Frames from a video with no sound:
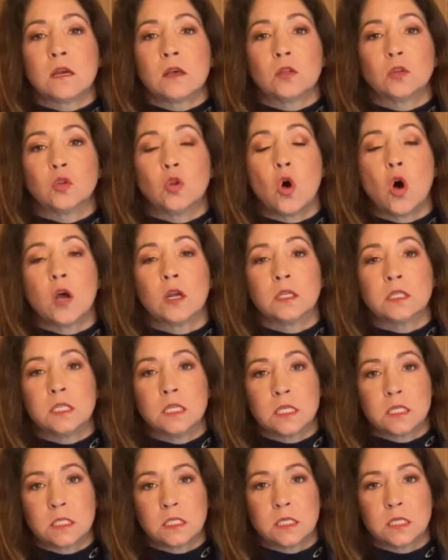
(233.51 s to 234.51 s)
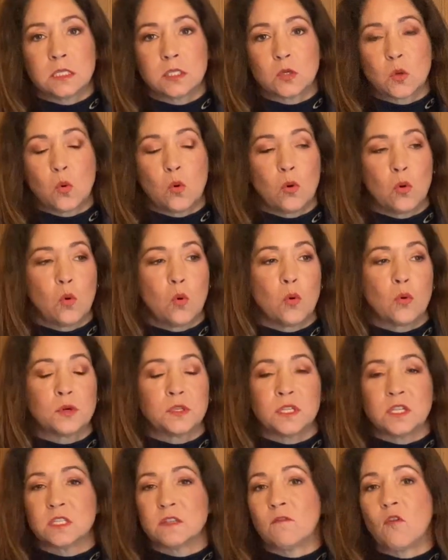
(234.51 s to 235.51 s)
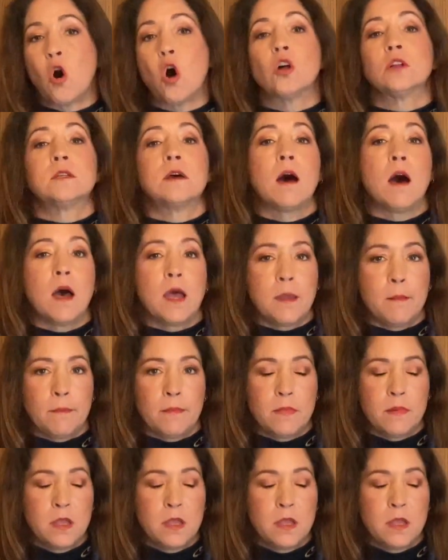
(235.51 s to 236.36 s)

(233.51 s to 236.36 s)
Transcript: long distance quarter horses of all time.